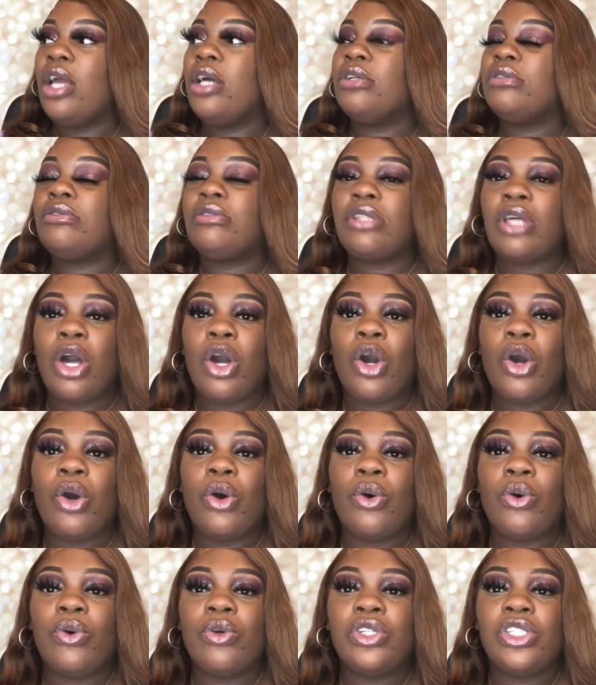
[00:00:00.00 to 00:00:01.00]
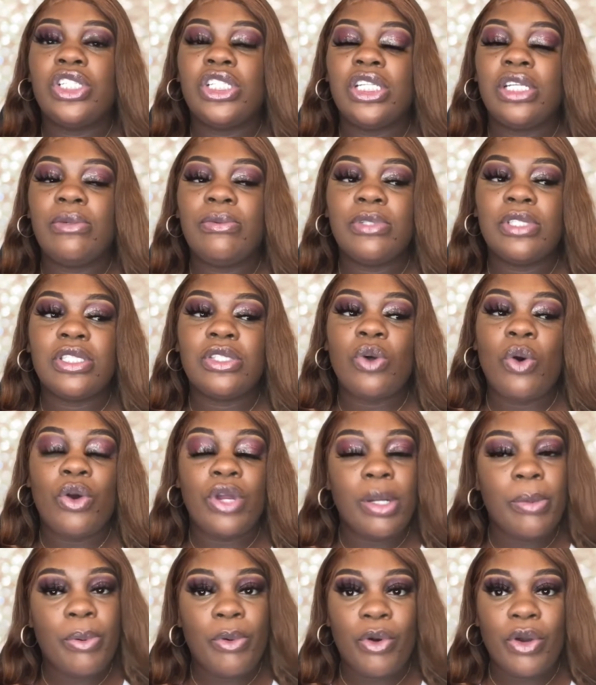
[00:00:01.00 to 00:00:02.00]
So she was
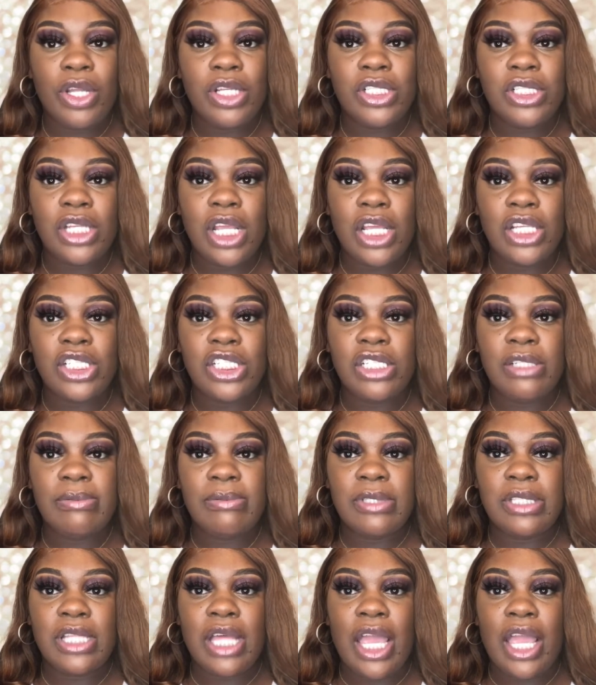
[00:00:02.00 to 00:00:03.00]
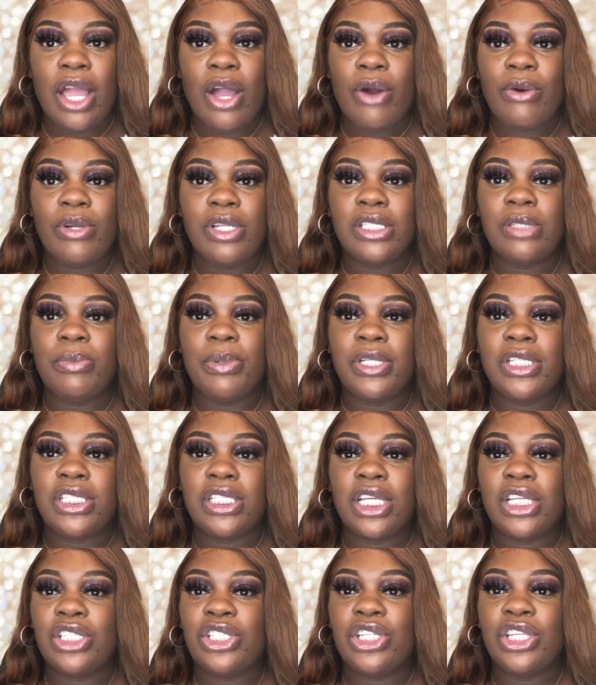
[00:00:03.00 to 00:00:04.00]
on the porch and she was like, oh, this bitch
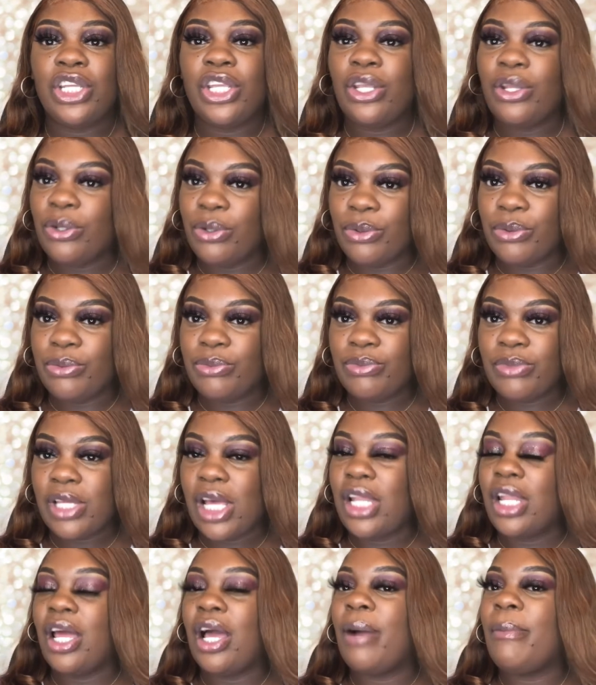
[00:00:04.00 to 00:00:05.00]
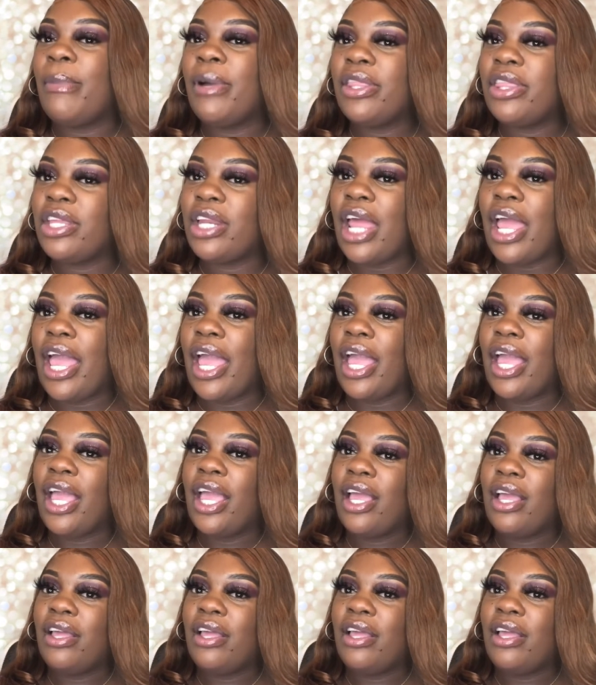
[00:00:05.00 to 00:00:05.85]
thinks she cute. Telling her mother that.